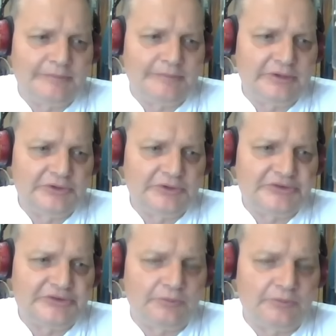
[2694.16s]

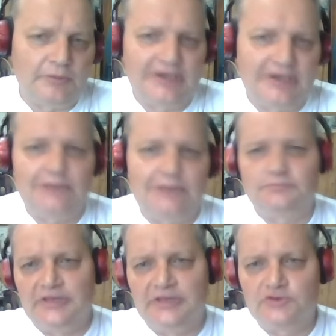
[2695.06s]
because um,
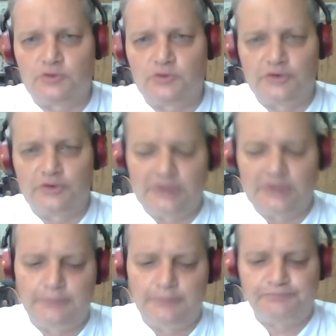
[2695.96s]
in
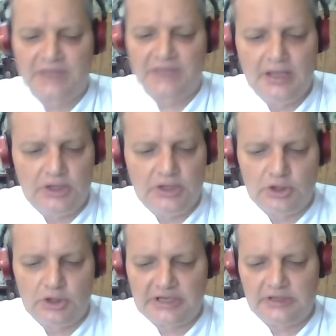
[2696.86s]
Jerusalem, you know,
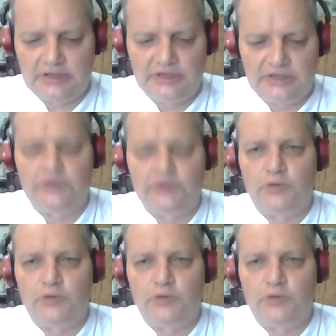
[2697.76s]
like in where